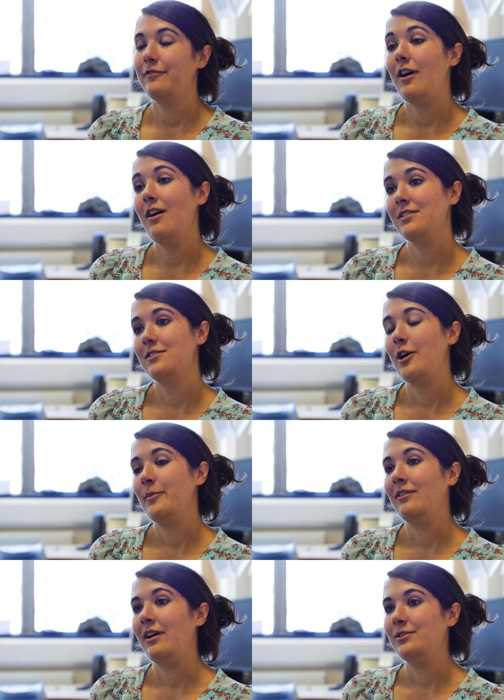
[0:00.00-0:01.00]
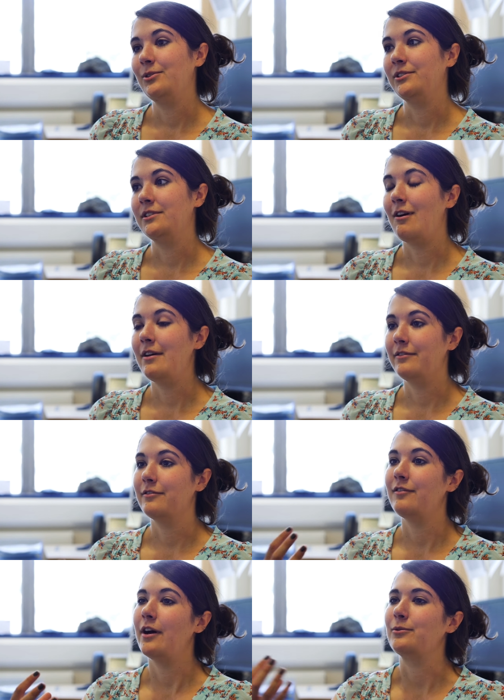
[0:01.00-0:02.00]
For us, diamond light source is kind of the
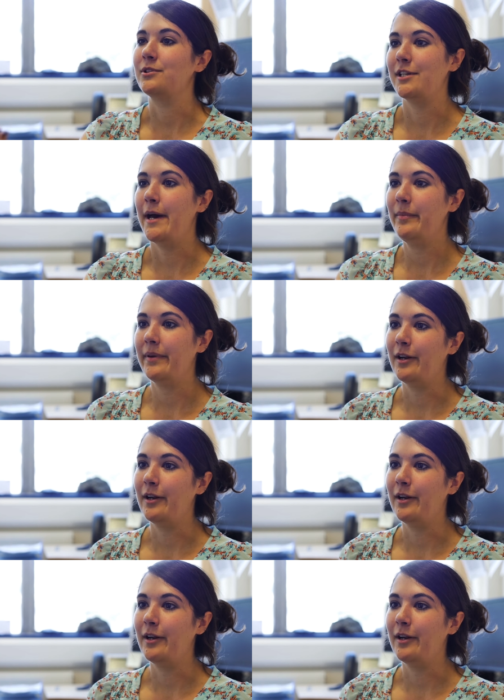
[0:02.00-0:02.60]
final step in